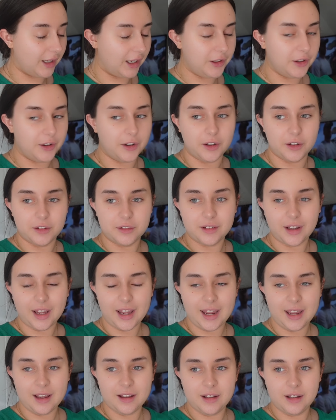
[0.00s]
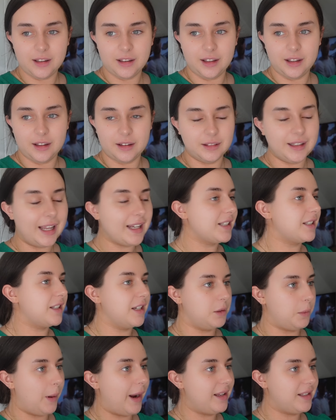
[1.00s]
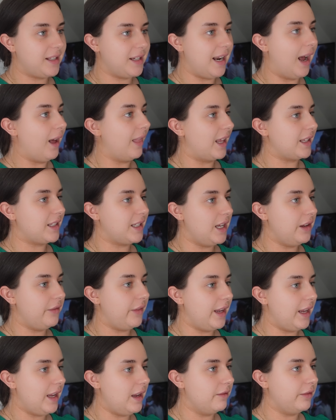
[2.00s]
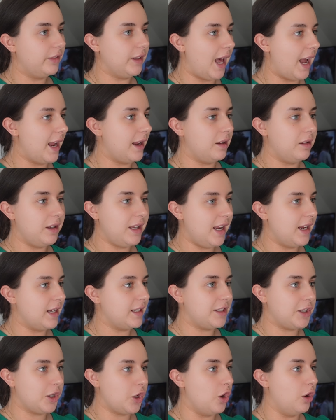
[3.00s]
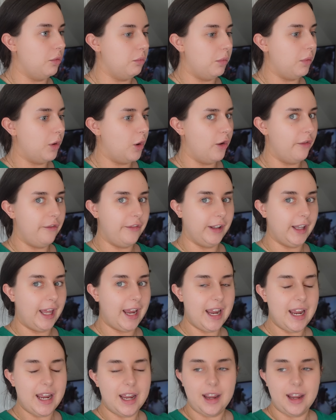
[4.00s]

I know. It'll last us, won't it, now, that TV? Like, years to come, hopefully.